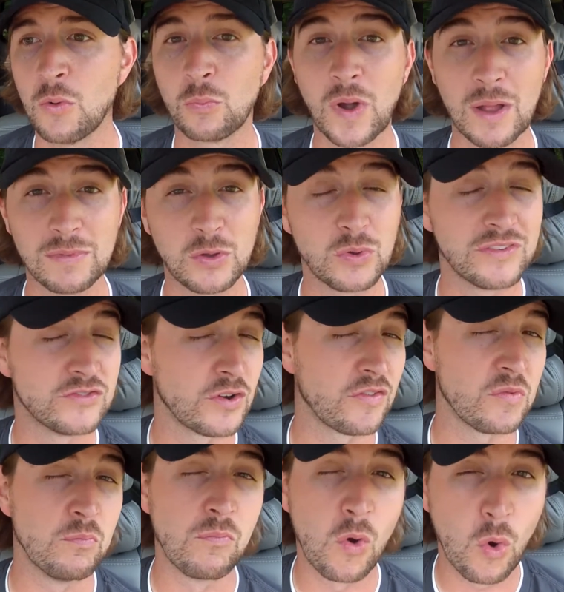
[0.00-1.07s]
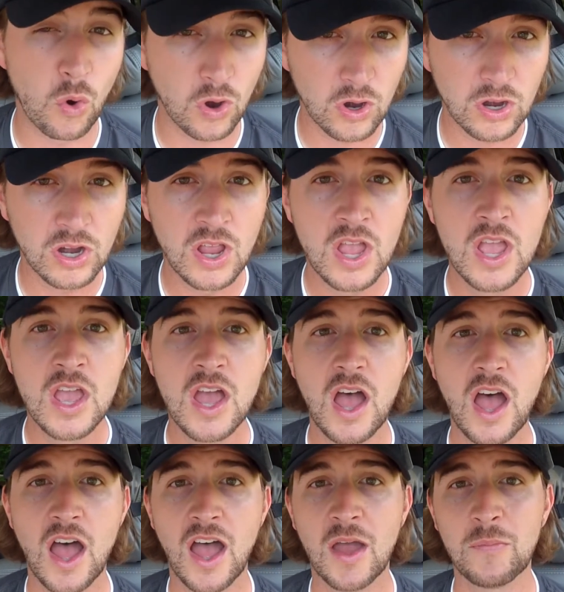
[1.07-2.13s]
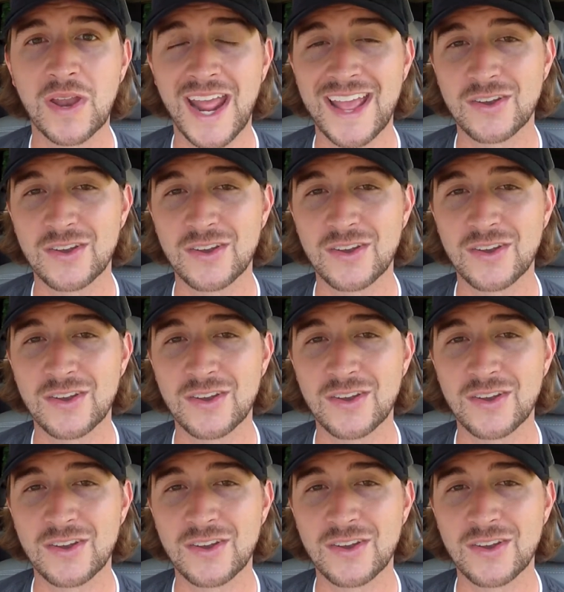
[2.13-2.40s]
I probably would have driven more, but